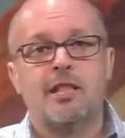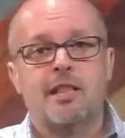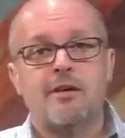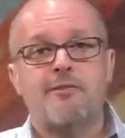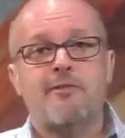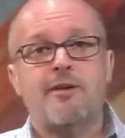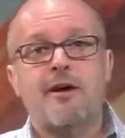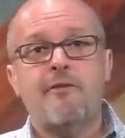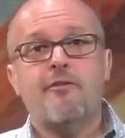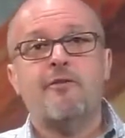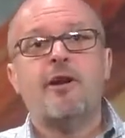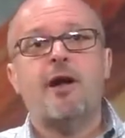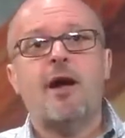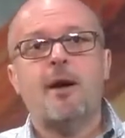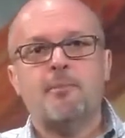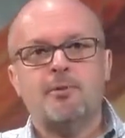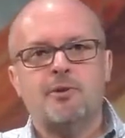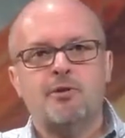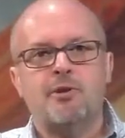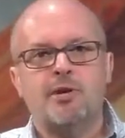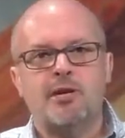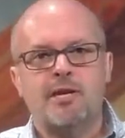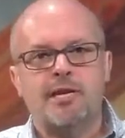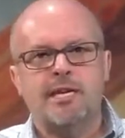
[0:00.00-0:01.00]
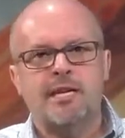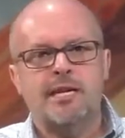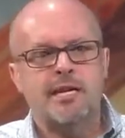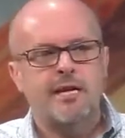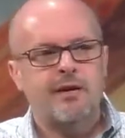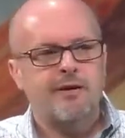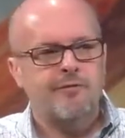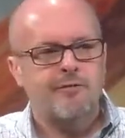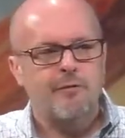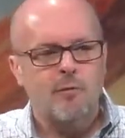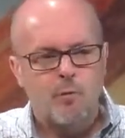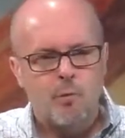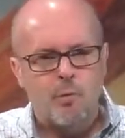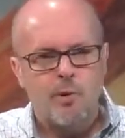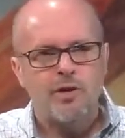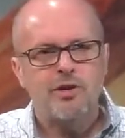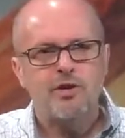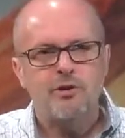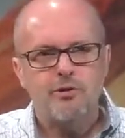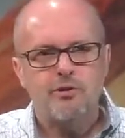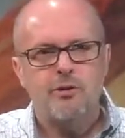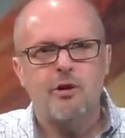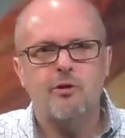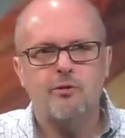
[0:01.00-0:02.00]
They have every opportunity to give.
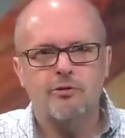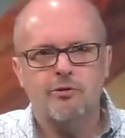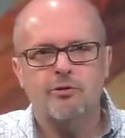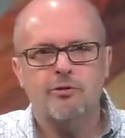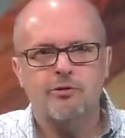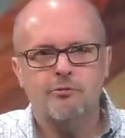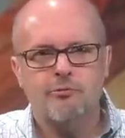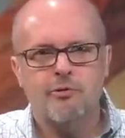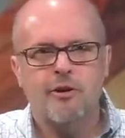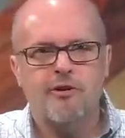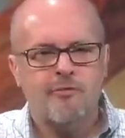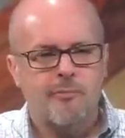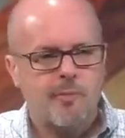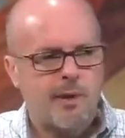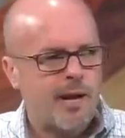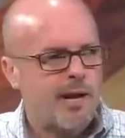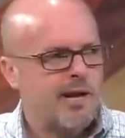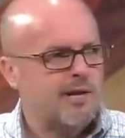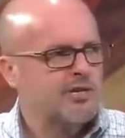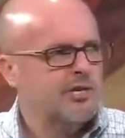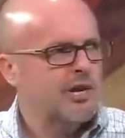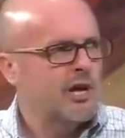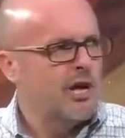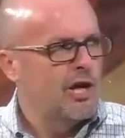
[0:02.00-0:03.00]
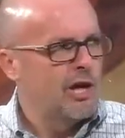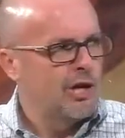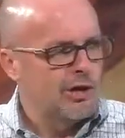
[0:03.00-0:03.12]
When you go through the rough patch,